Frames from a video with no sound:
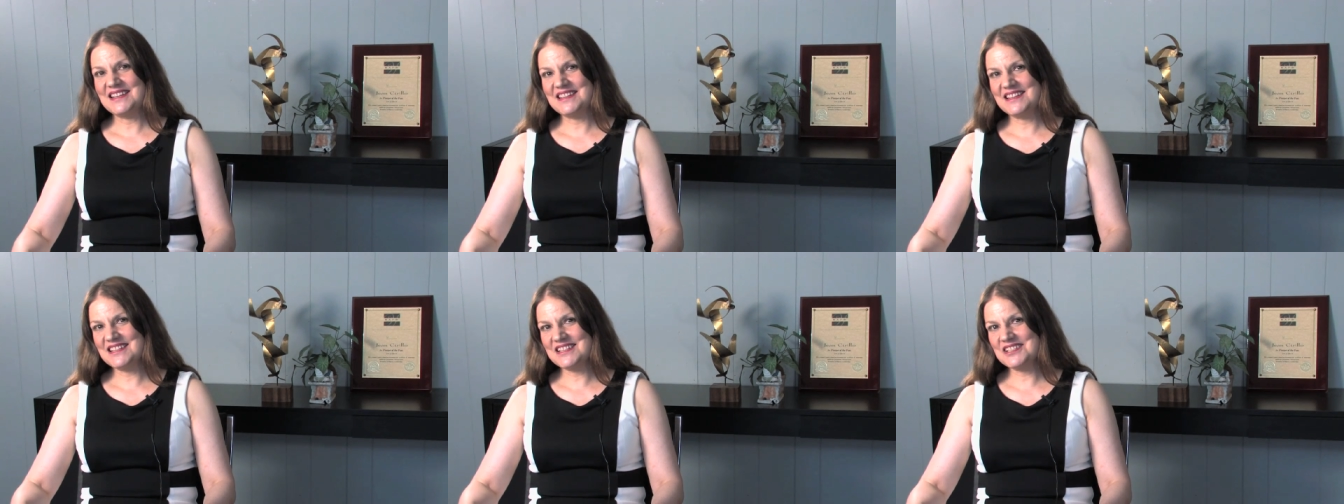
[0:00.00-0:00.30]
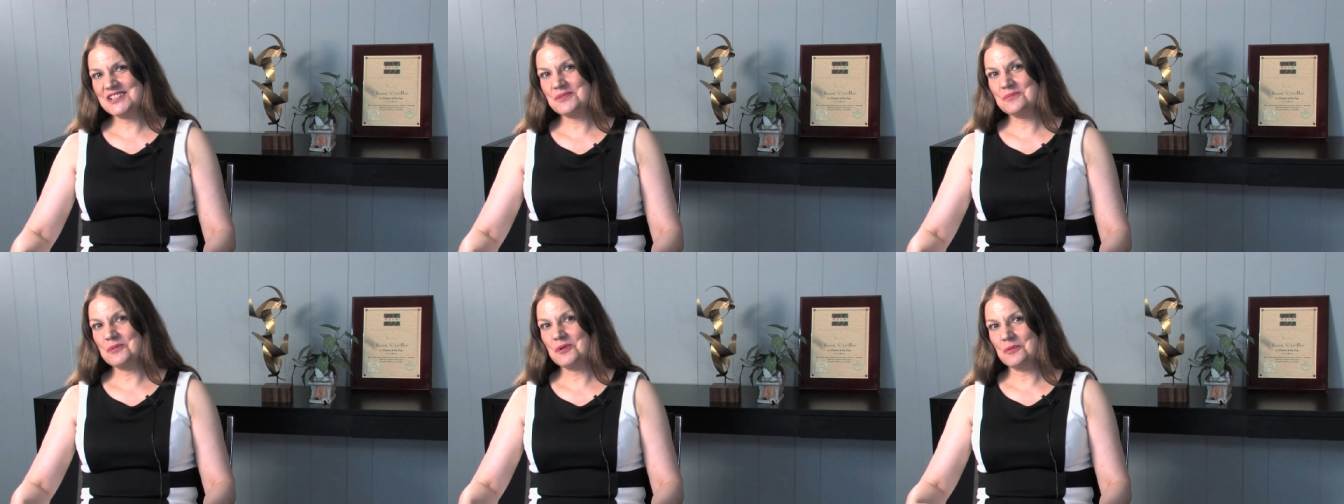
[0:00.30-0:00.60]

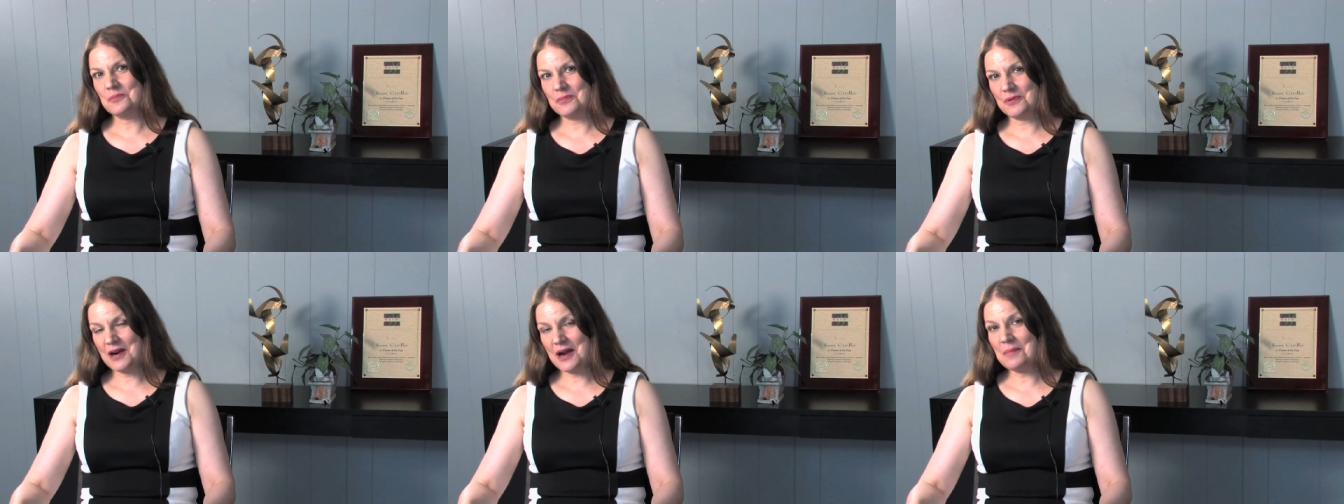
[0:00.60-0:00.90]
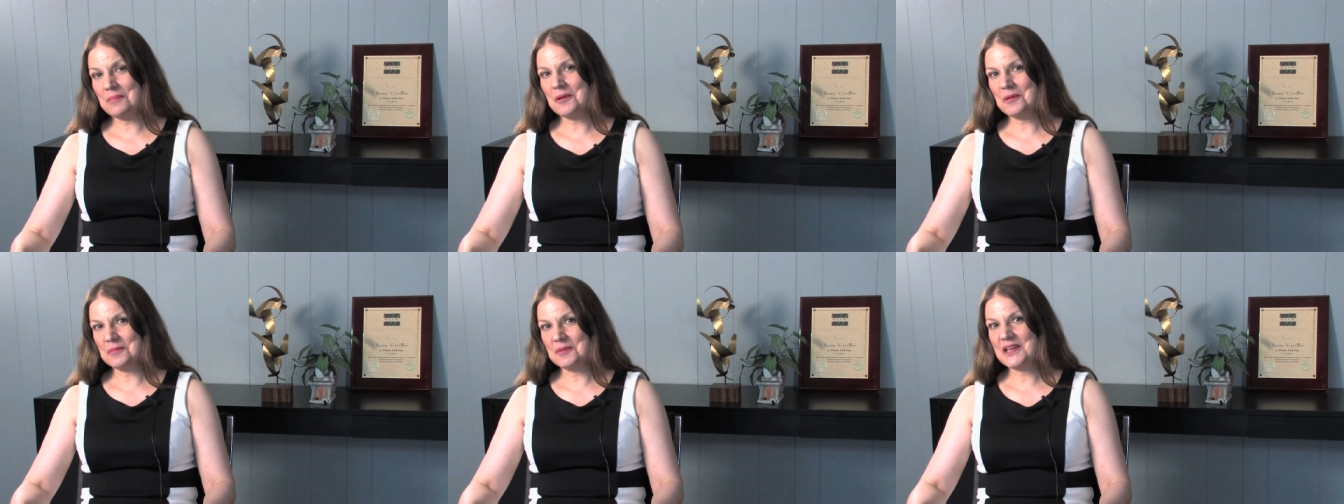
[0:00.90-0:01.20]
this will
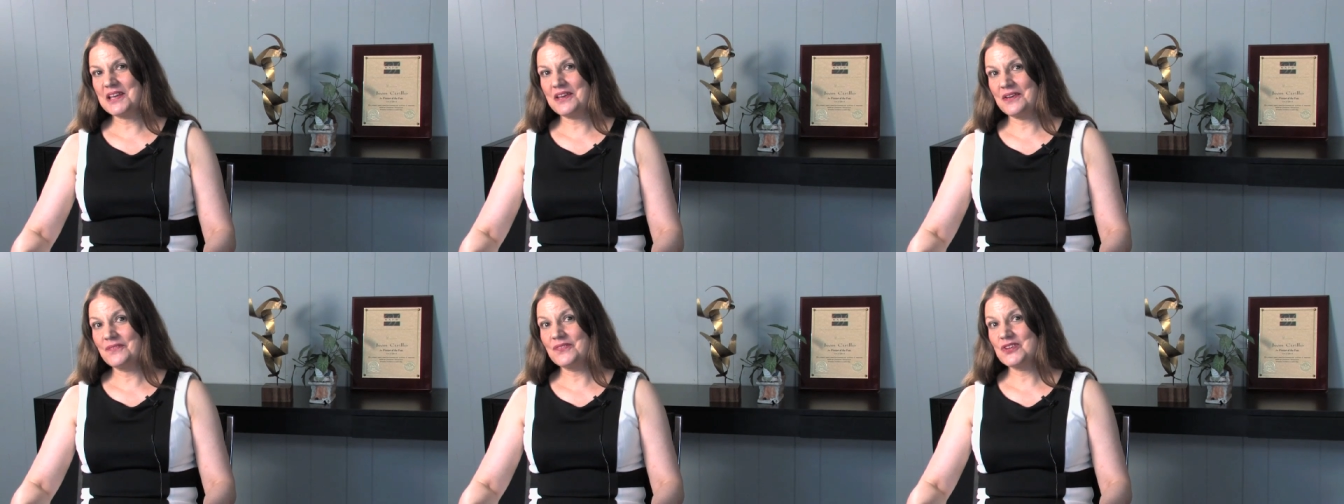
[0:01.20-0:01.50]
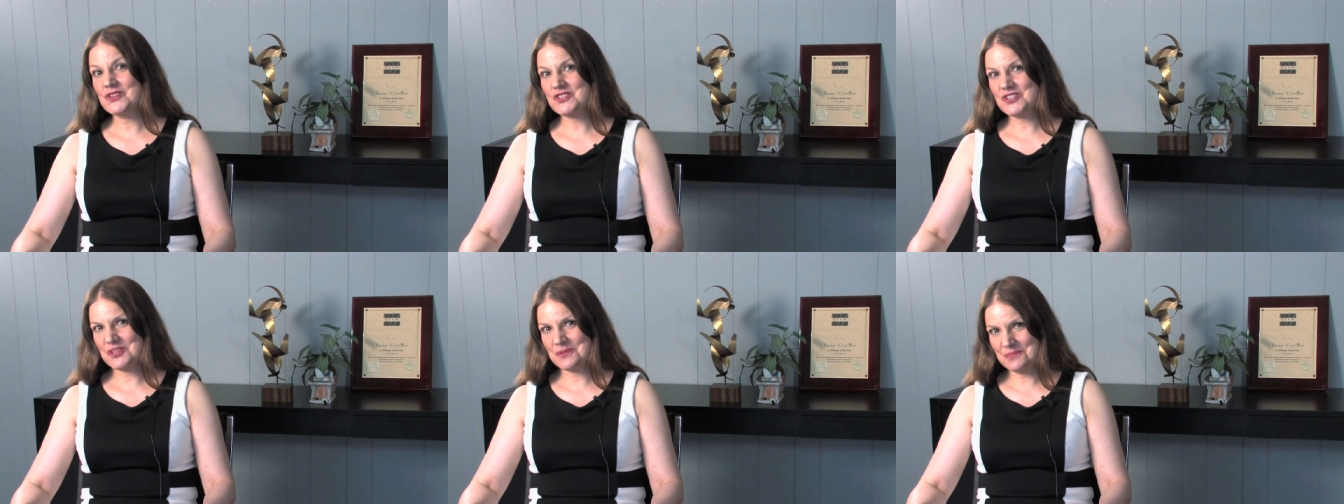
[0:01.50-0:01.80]
probably give
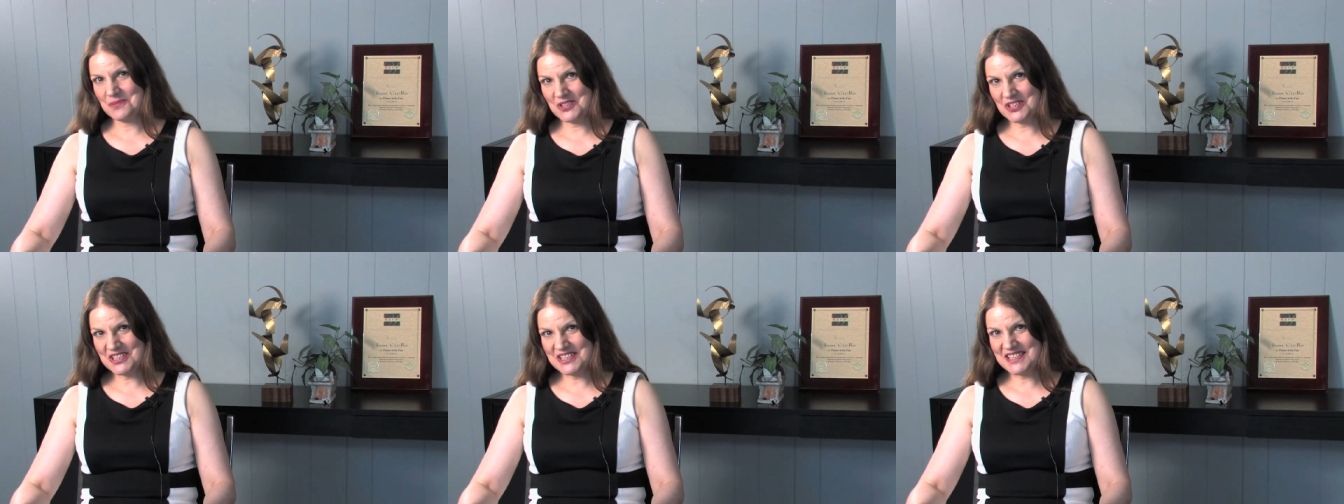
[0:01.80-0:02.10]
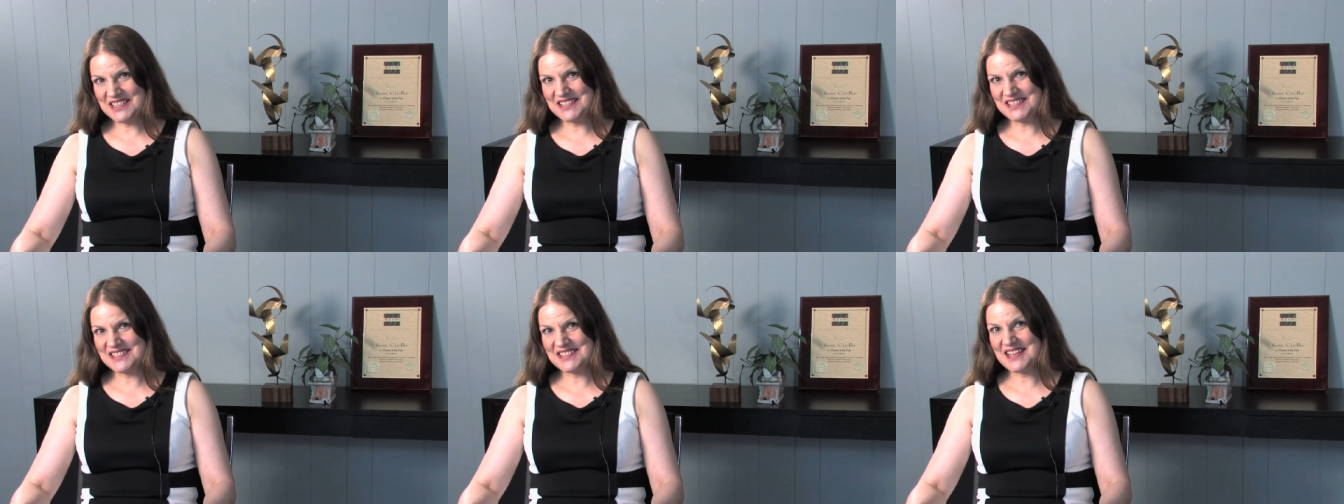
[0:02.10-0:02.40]
you some good
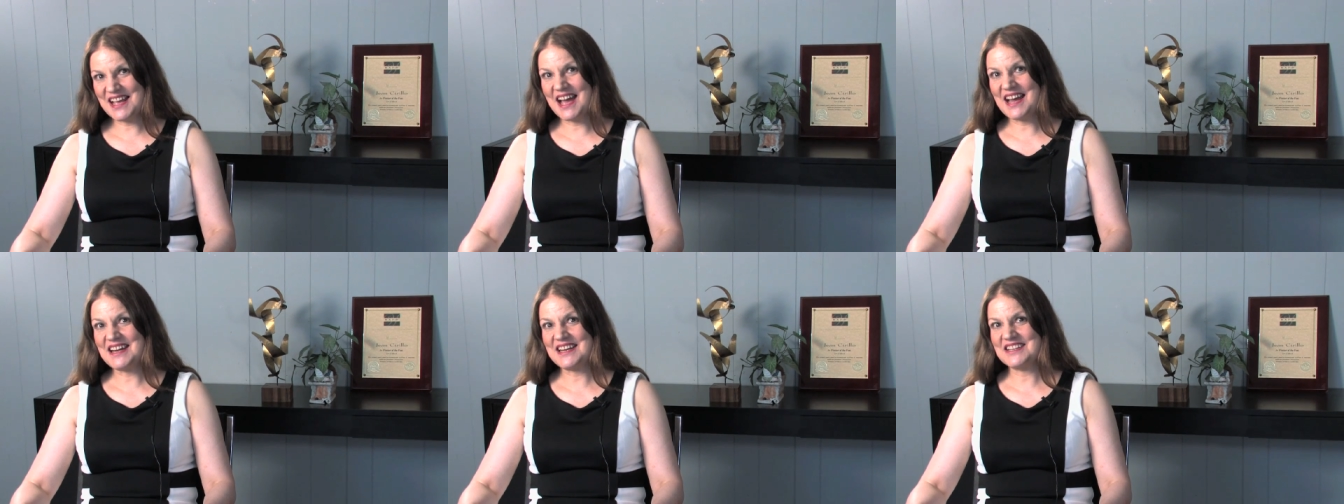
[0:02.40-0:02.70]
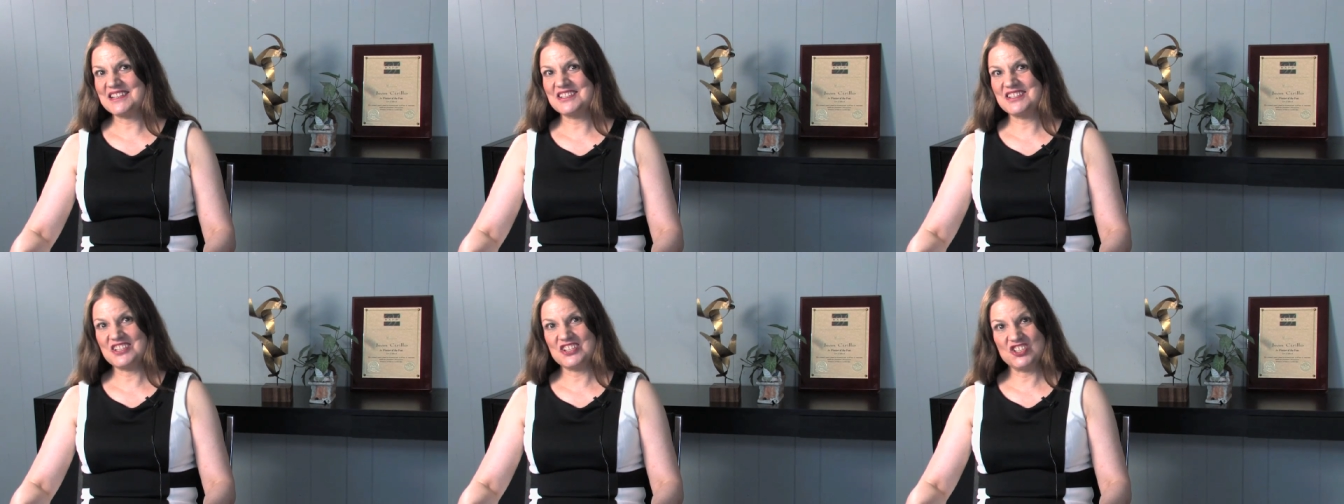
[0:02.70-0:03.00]
insight
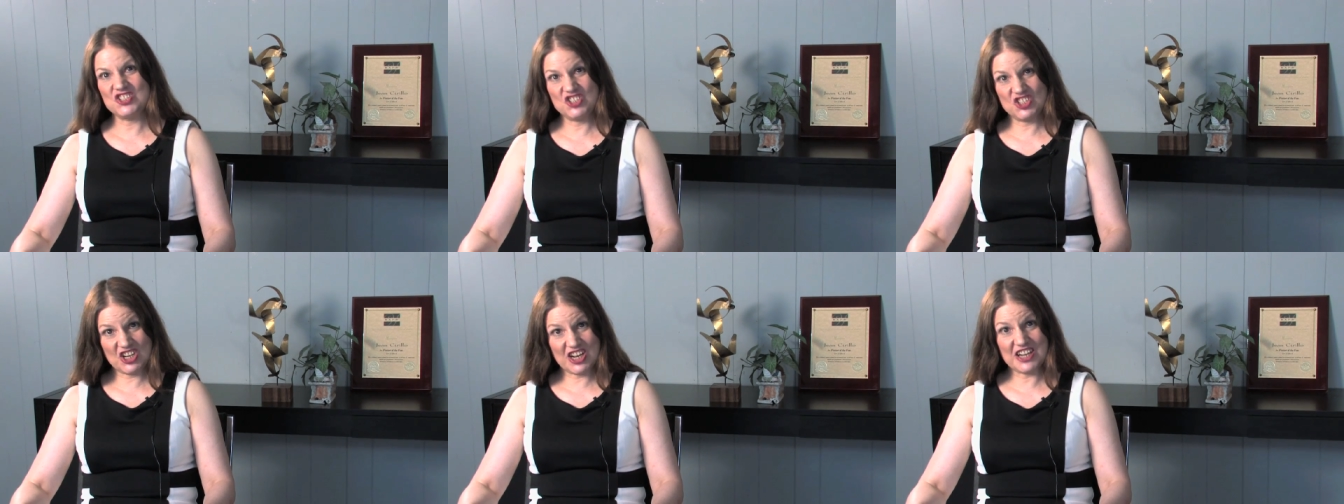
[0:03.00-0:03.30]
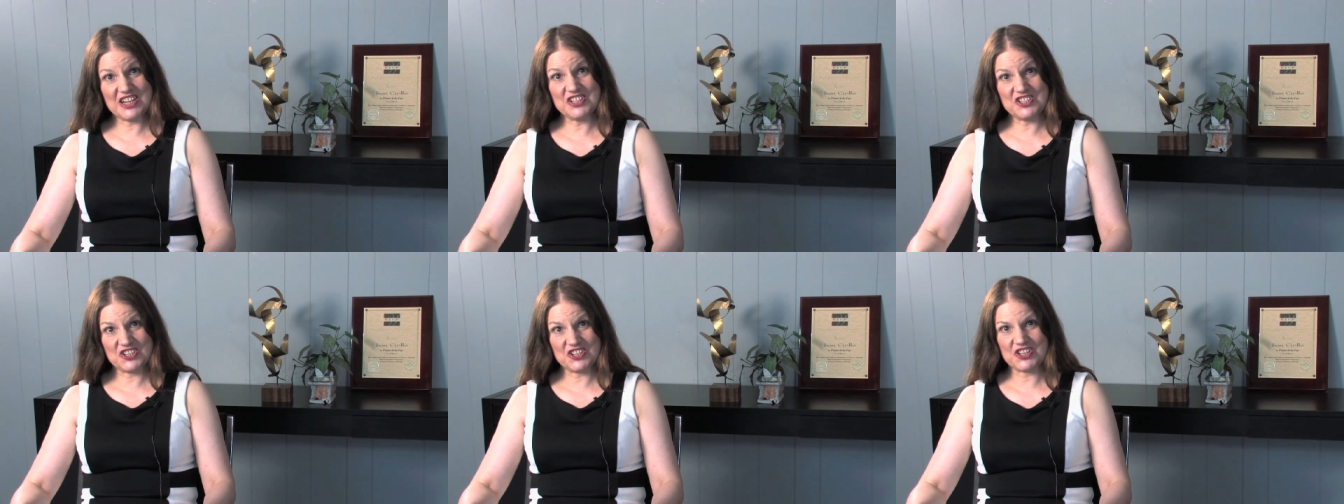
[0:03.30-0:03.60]
into
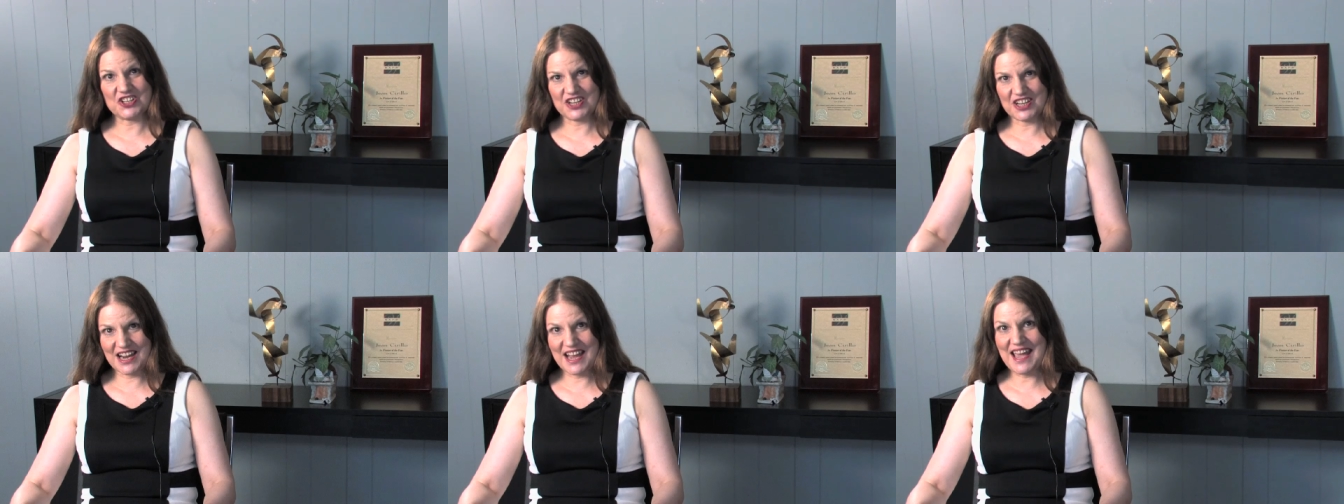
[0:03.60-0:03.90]
gender